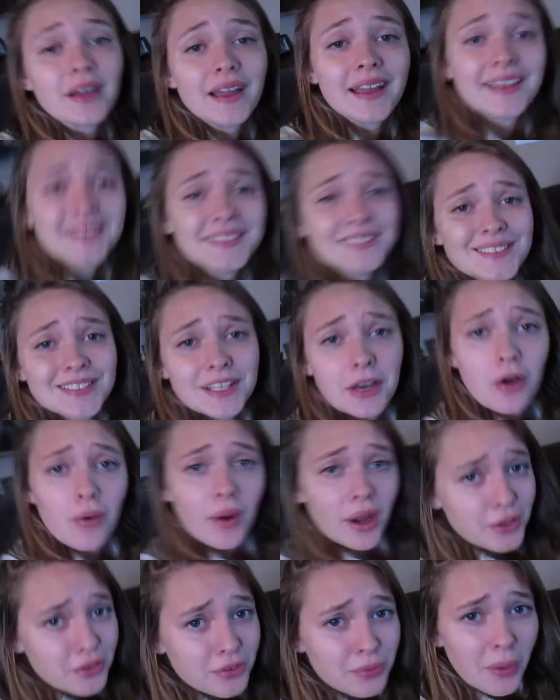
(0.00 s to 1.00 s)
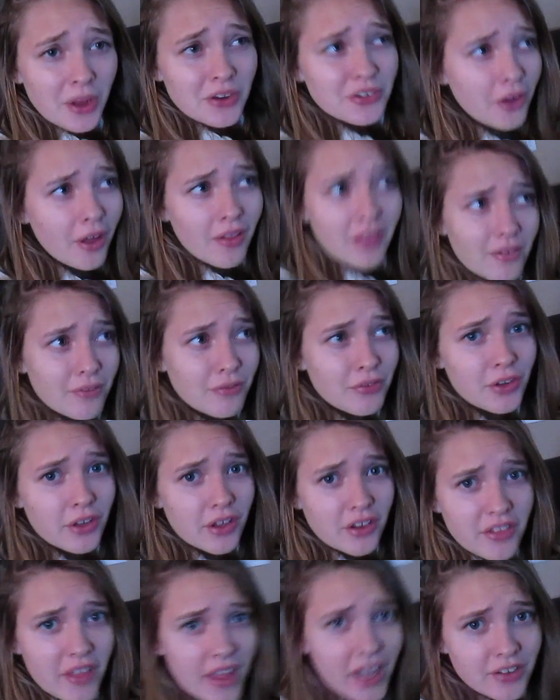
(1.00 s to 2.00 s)
Okay, so I just watched all that
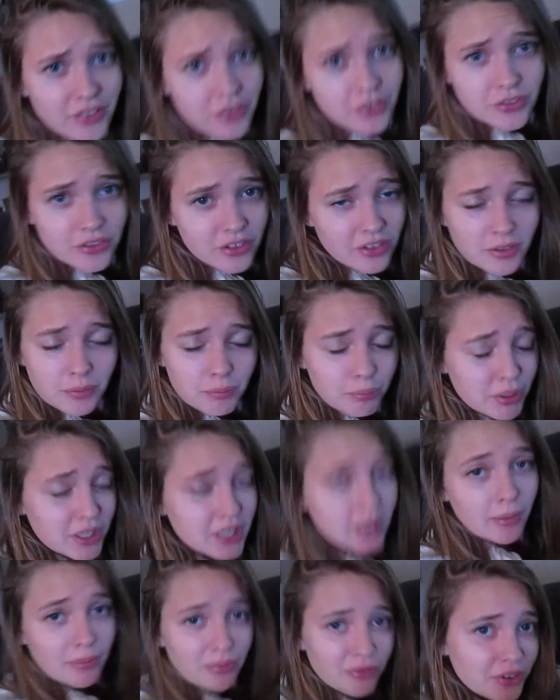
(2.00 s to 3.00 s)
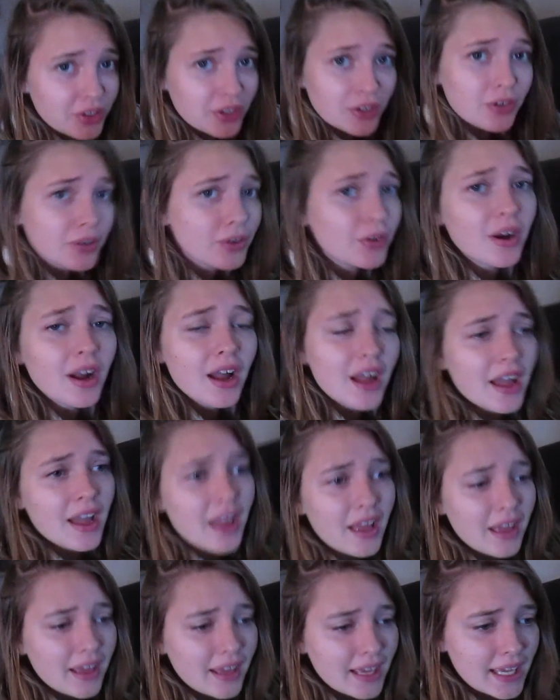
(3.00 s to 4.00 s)
footage that I just put up for you,
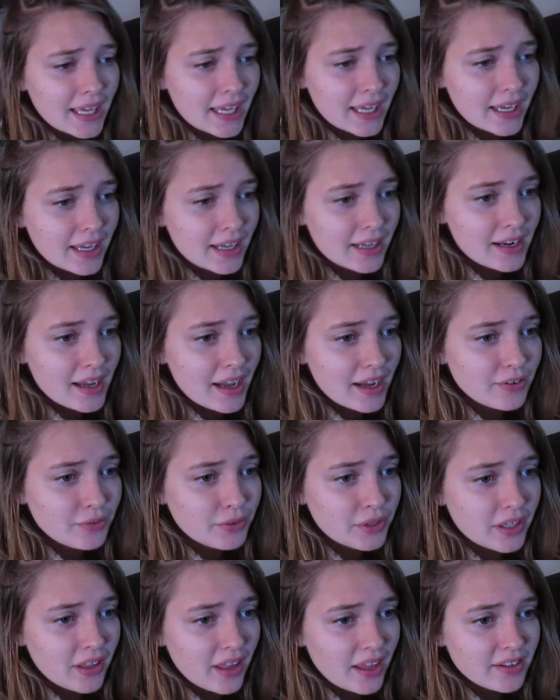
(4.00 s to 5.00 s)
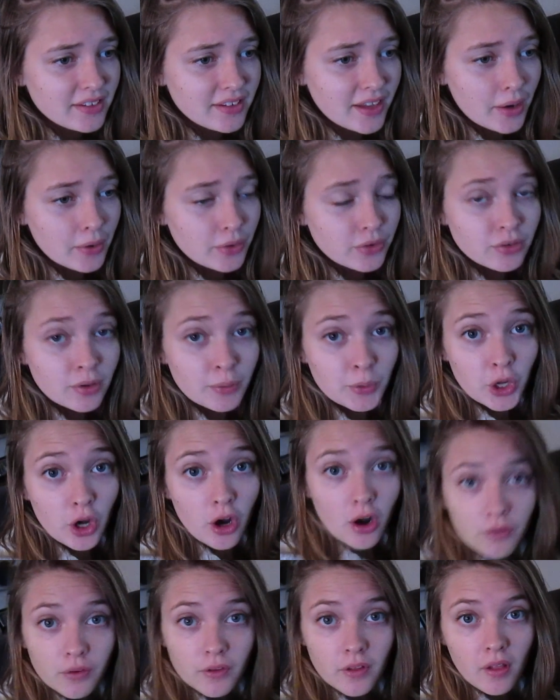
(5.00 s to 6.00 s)
and I realized how extremely
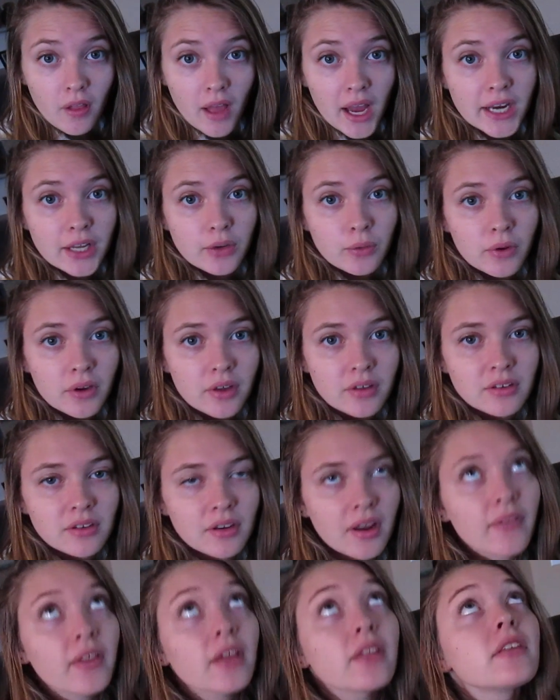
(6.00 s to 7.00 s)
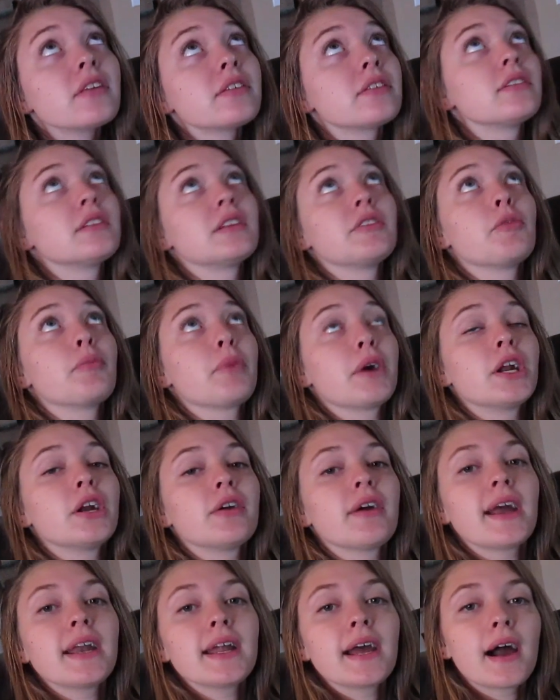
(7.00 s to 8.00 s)
awful the lighting was. Not that this is even better
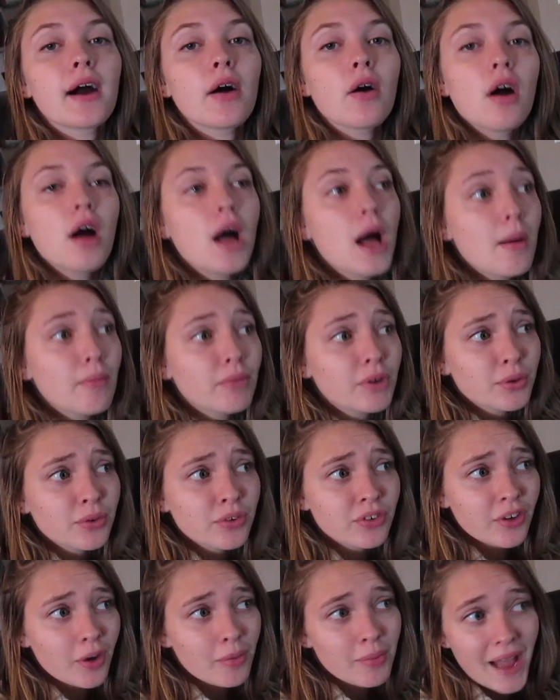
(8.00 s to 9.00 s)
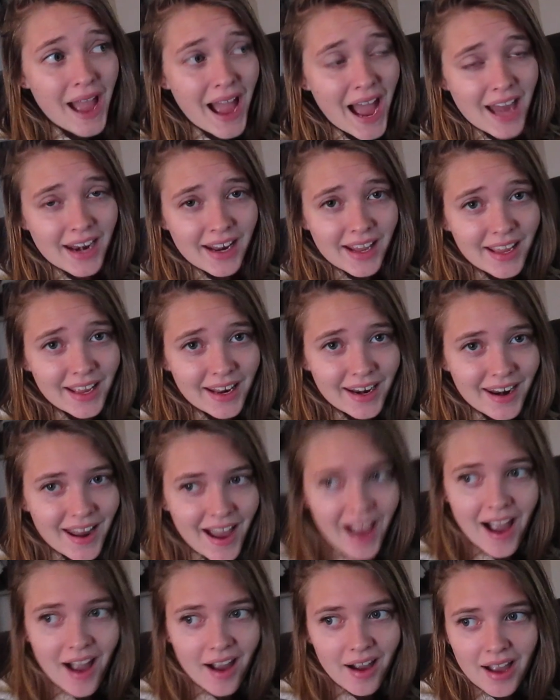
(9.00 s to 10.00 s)
right now, but it was so bad, and
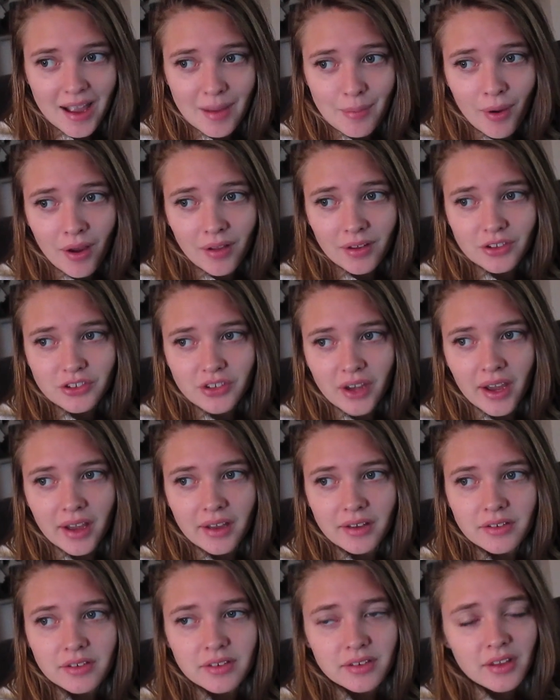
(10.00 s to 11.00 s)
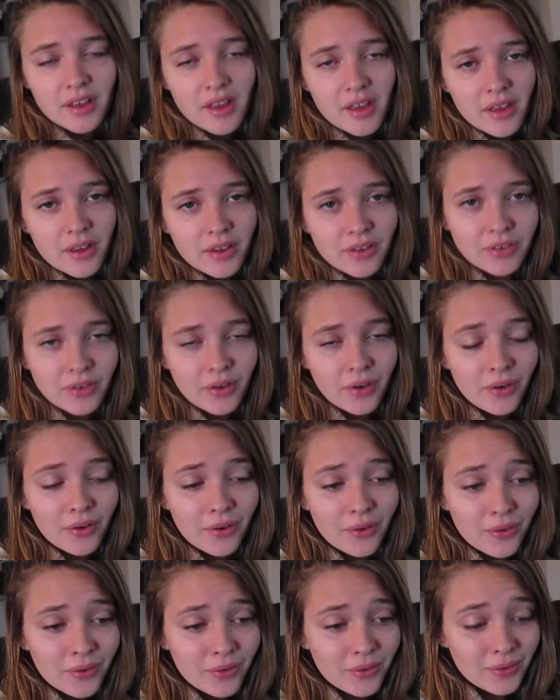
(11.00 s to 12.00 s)
I apologize.
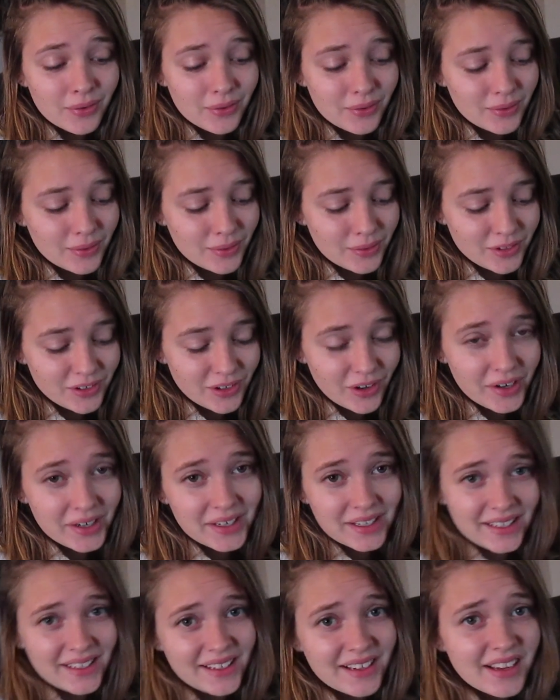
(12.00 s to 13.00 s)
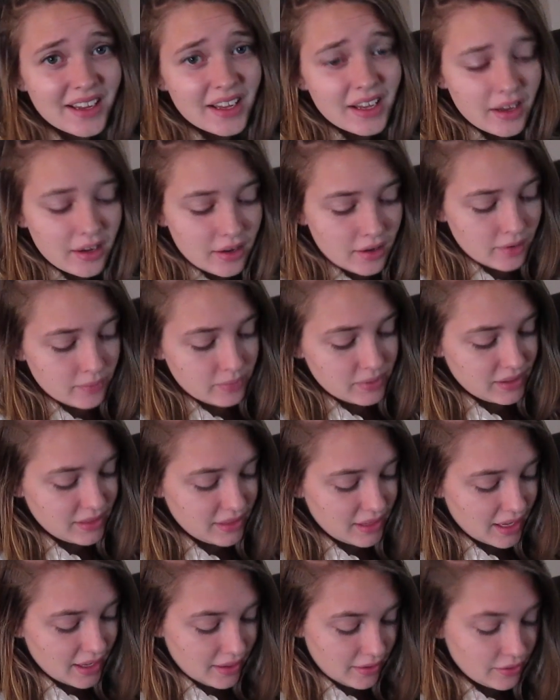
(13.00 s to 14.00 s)
So sorry. Um,
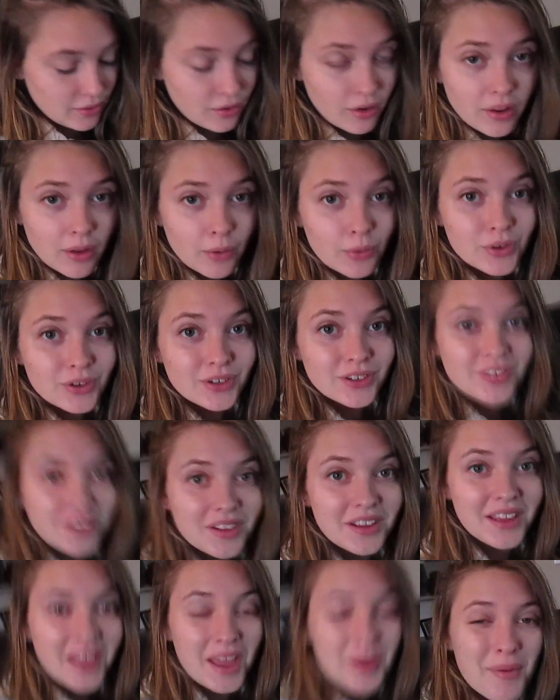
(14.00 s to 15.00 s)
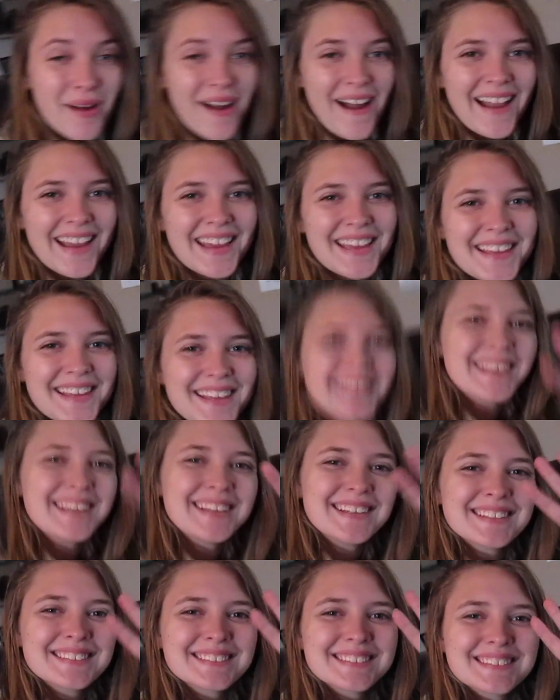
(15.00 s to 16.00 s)
and that is all I wanted to say. Okay,
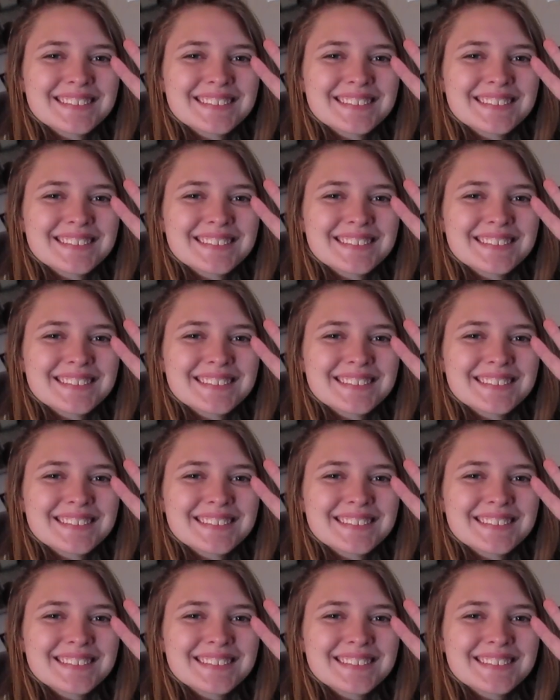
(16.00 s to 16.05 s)
bye.